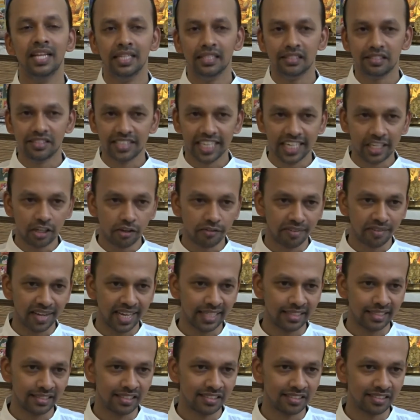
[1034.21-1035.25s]
state of
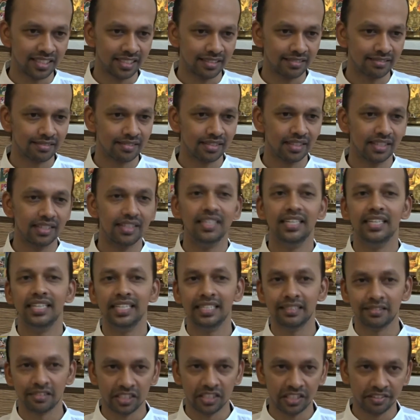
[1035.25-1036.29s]
existence
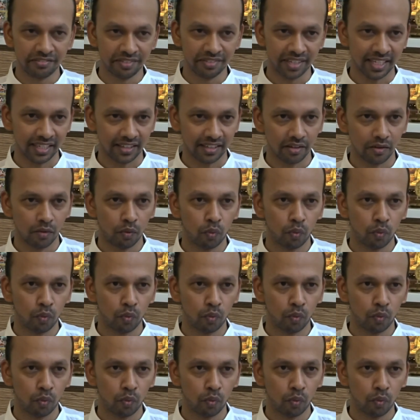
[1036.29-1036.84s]
is different.